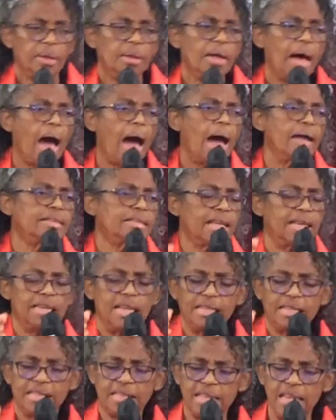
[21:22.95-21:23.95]
God said
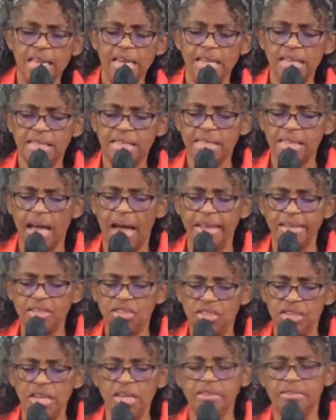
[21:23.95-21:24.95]
he sent his
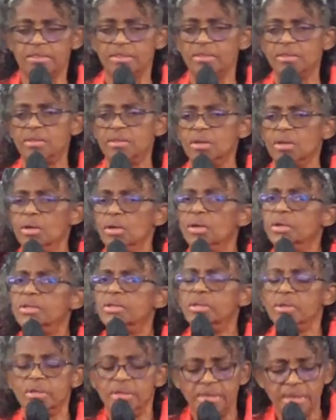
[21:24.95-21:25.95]
son, Jesus,
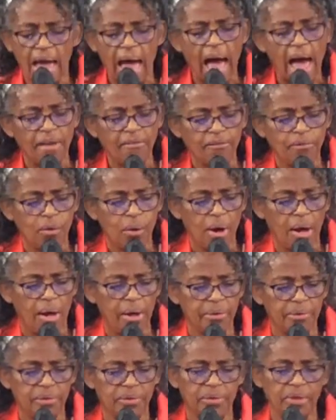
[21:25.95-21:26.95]
to die for
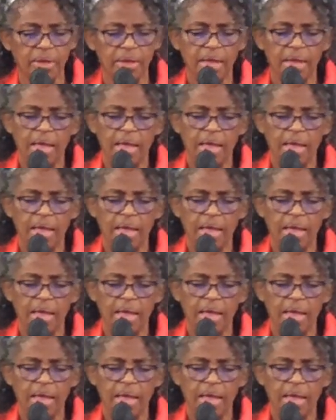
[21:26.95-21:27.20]
us.